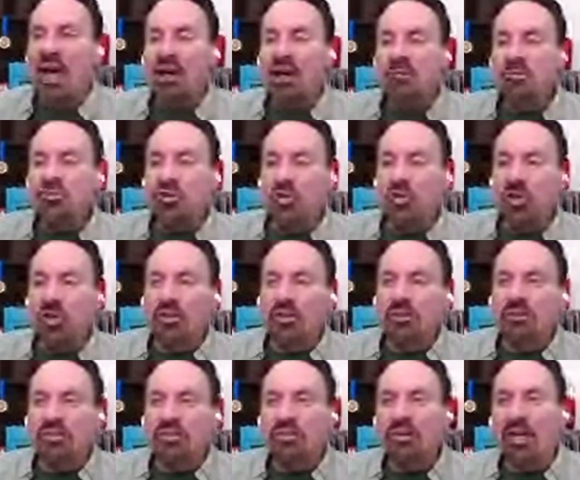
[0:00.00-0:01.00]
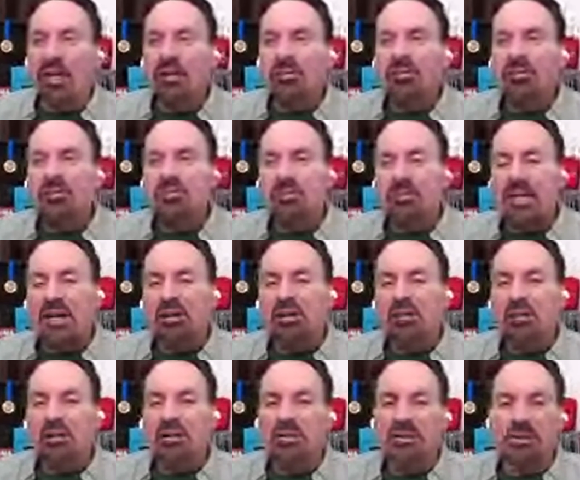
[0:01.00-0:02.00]
I'm Joe Alton, MD, and
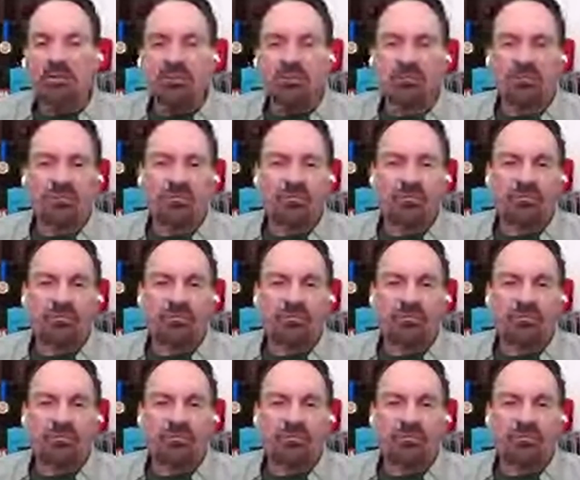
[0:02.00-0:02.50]
medical. Oh, um,